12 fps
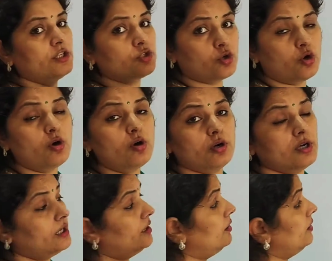So
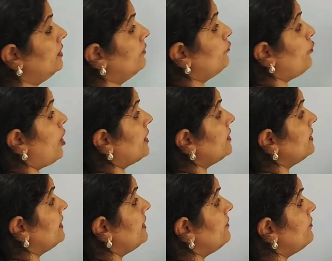for
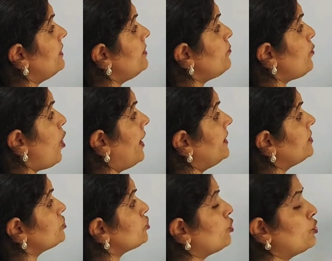a given
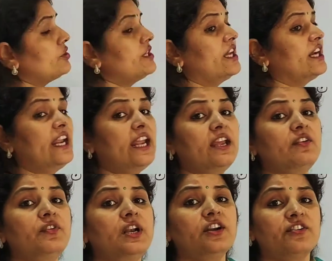point source, the
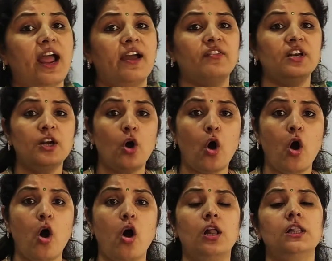ray will travel in
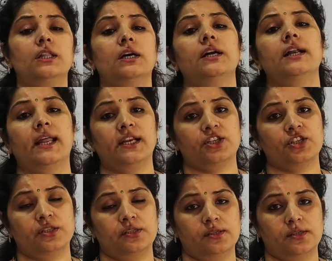all the
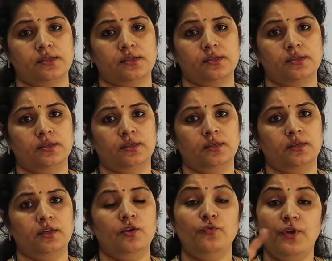directions.
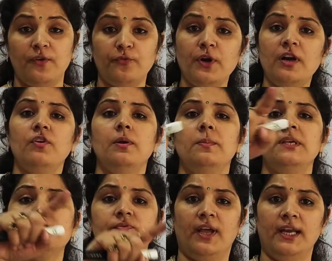Wavefront will
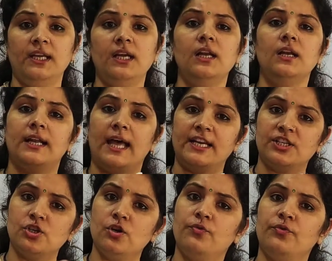be spherical,
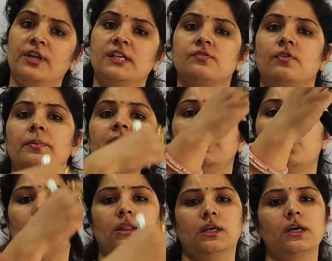direction of rays will be in
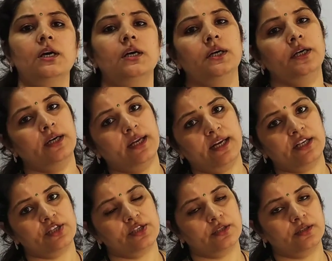all the
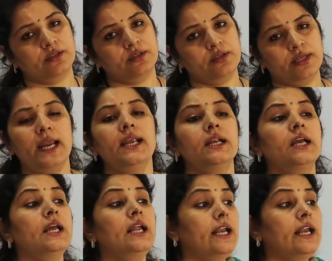direction, right?